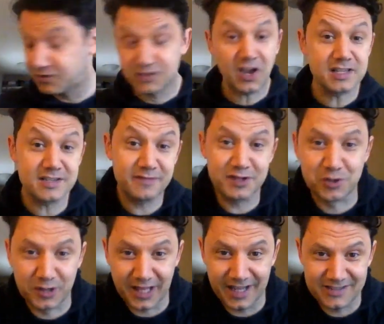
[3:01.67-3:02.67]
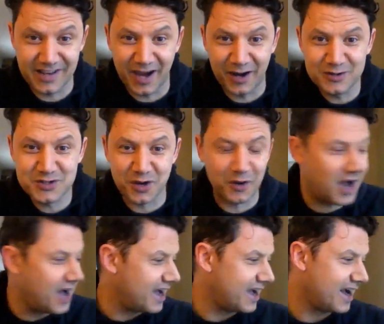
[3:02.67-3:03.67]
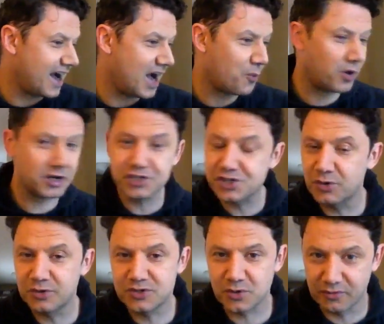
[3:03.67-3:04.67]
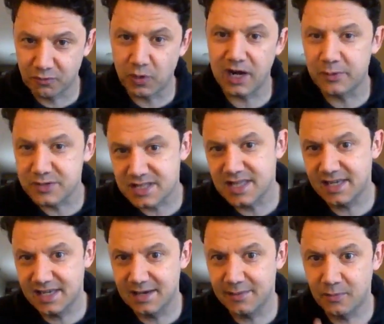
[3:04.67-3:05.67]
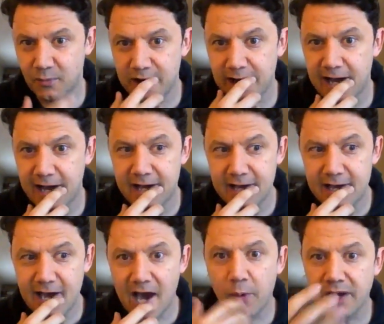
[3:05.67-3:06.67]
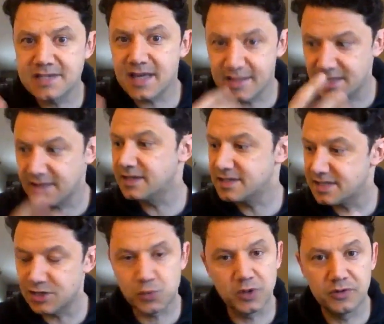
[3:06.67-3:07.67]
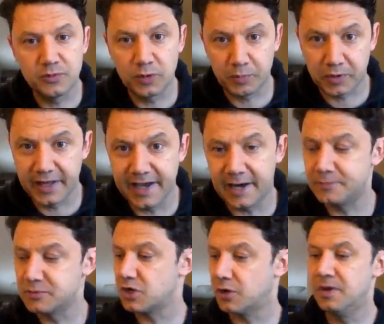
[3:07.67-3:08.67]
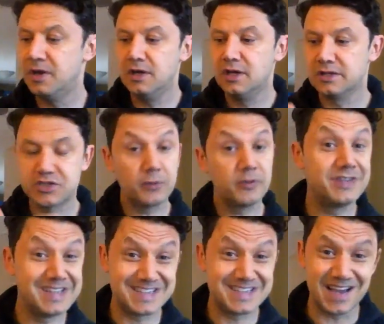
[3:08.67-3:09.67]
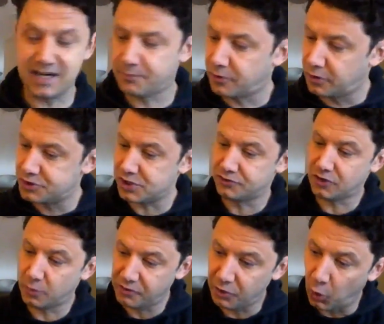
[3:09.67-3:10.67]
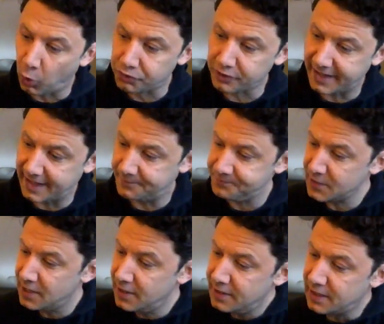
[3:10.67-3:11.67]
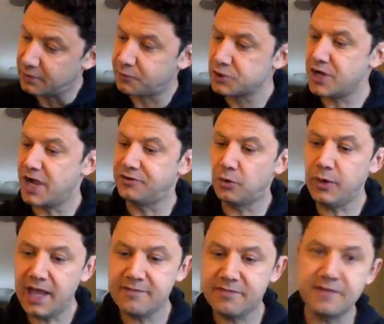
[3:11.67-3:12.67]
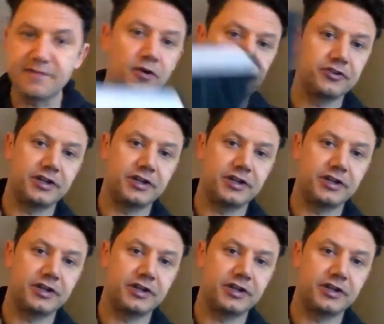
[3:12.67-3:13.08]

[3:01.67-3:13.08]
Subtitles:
tons of visual aids now. So I want to show sort of what I was thinking and how I think these things would play out. So let's start with the design approach. I'll start with an older game. Now, unfortunately, I don't have the first